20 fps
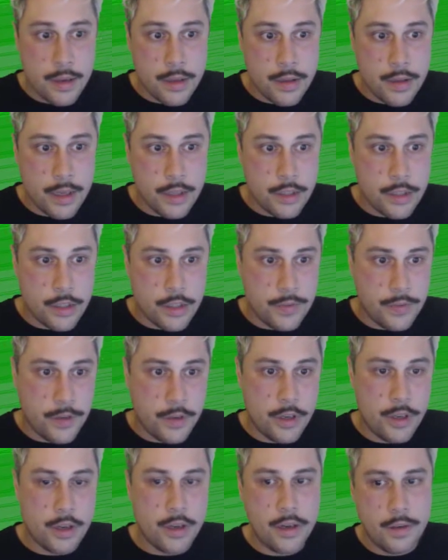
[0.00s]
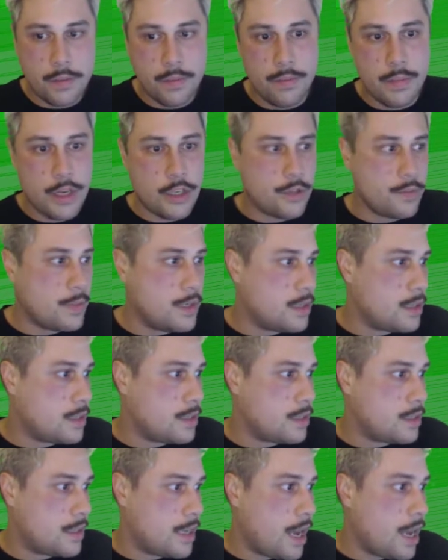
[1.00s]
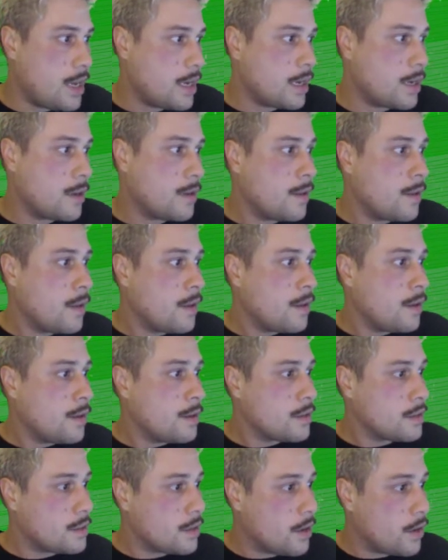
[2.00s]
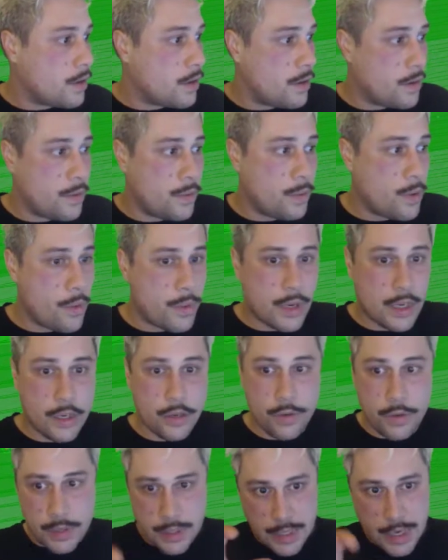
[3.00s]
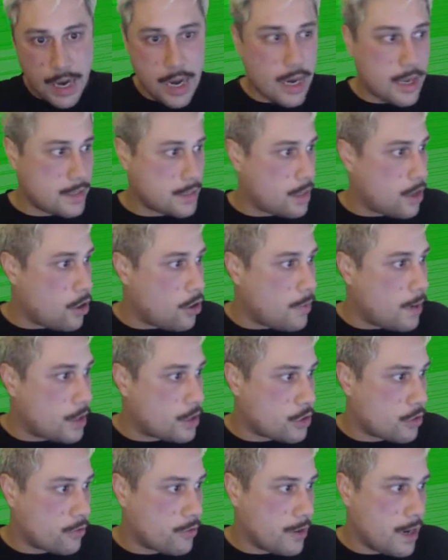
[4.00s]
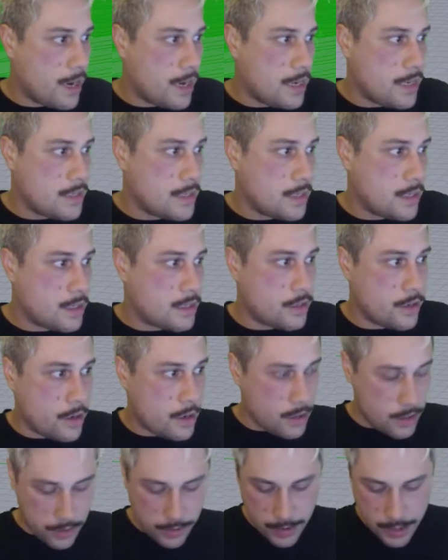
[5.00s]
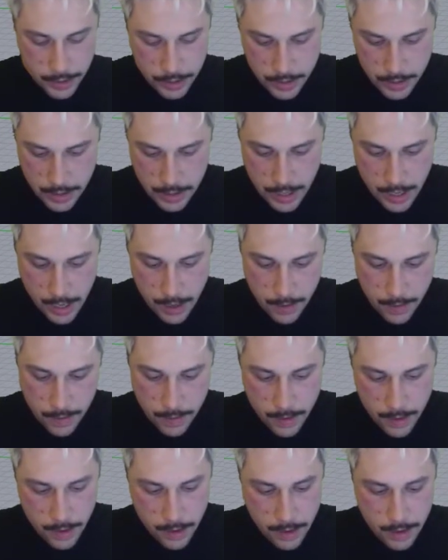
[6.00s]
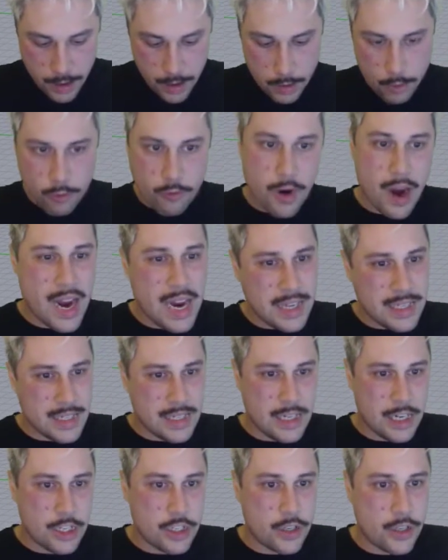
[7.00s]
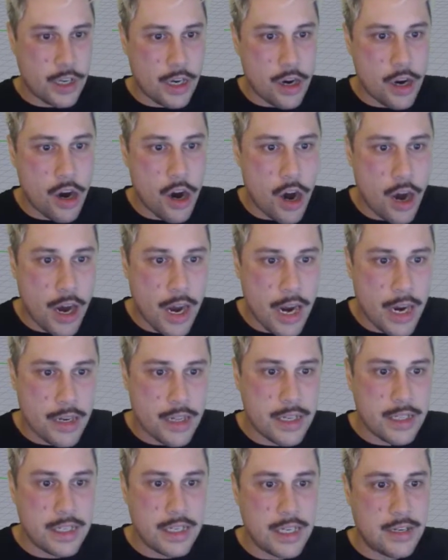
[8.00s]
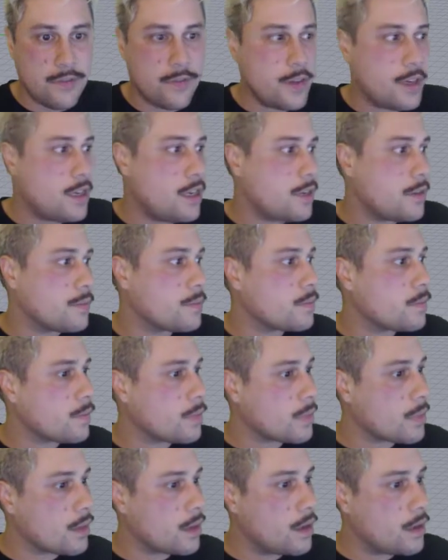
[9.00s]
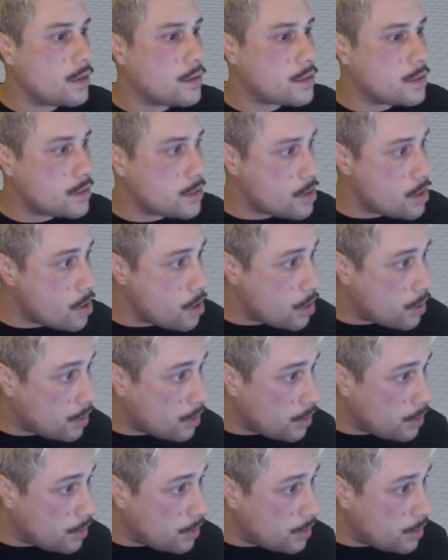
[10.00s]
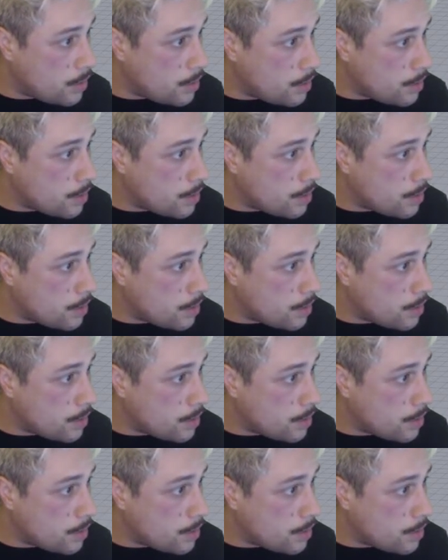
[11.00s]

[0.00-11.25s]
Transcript: That's just for measurement sake. So what we're going to do is cast a whole bunch of rays in a certain direction now. And a ray is essentially a line that's infinite. So